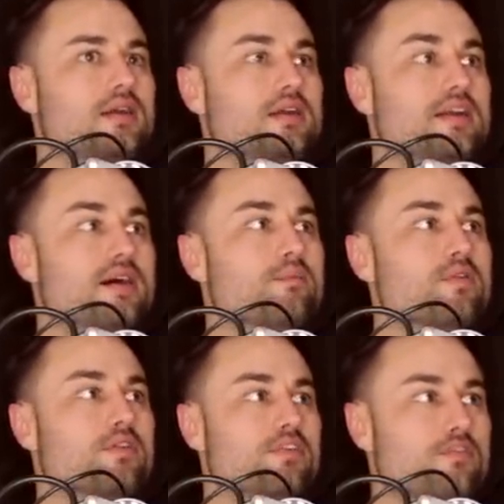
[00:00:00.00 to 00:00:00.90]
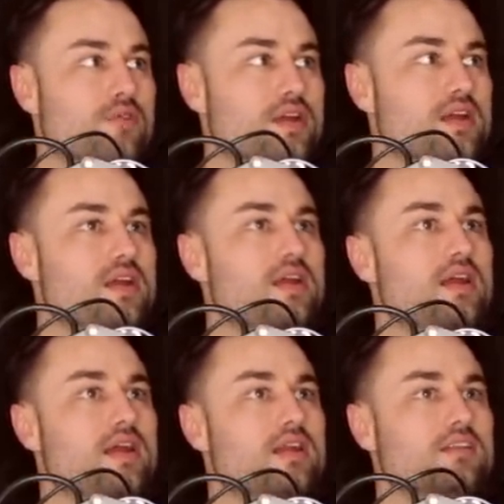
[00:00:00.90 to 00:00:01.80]
Number
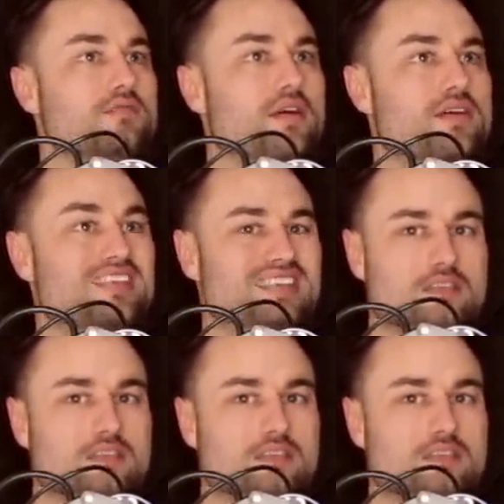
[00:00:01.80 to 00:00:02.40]
three, it is very